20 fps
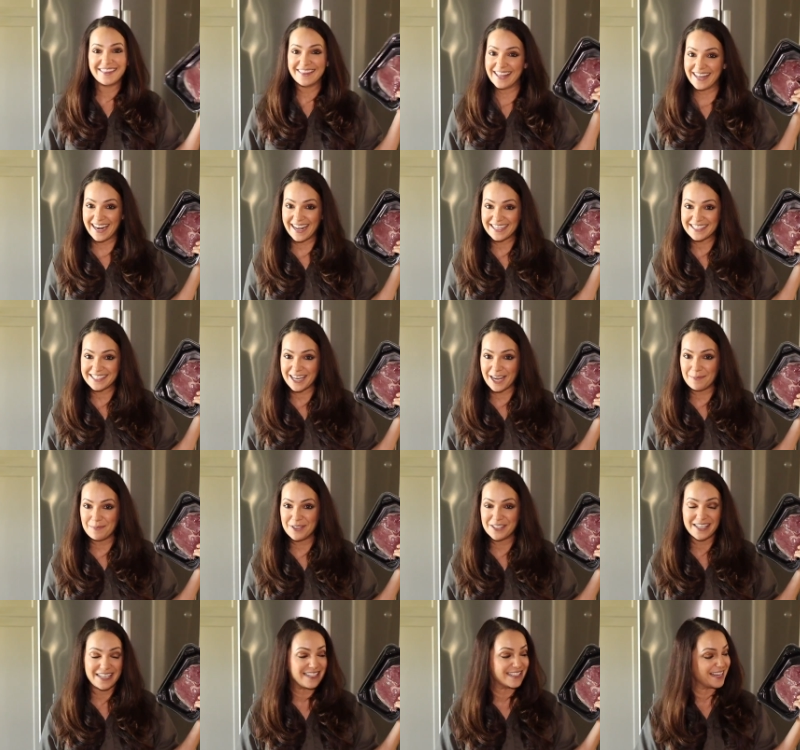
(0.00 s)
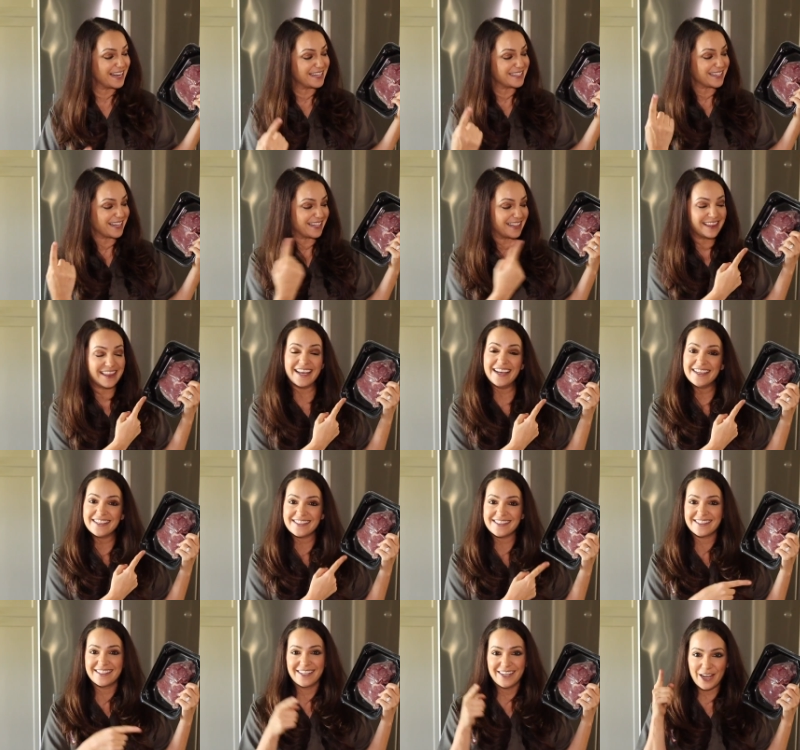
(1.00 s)
The next time you see steaks like
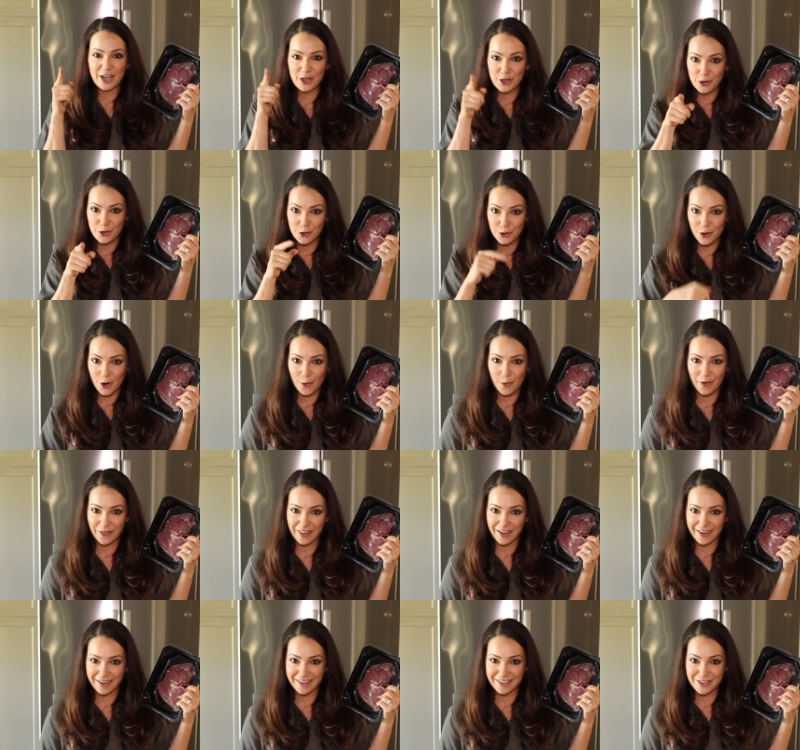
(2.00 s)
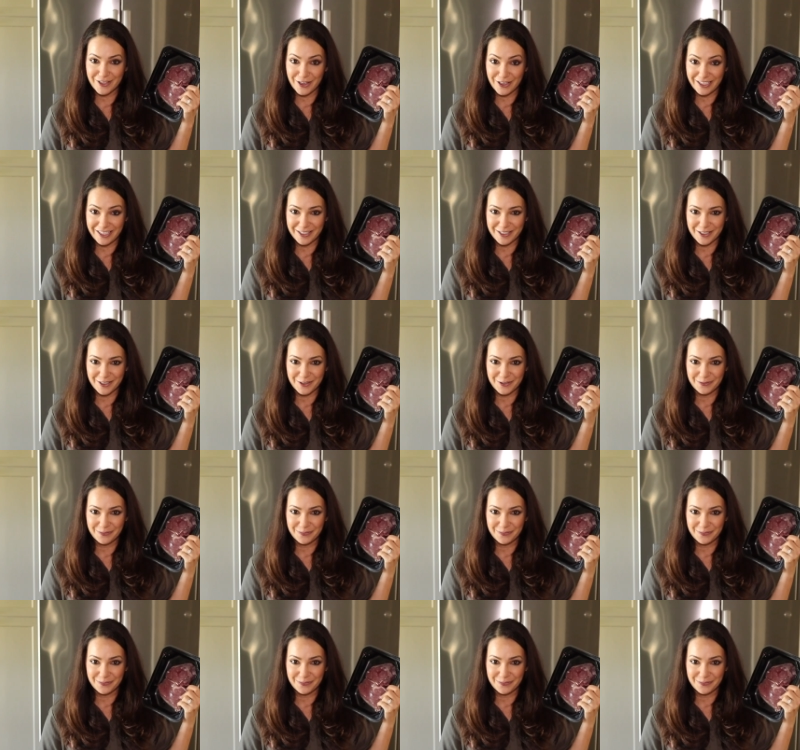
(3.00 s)
this, you know what they're going to turn into.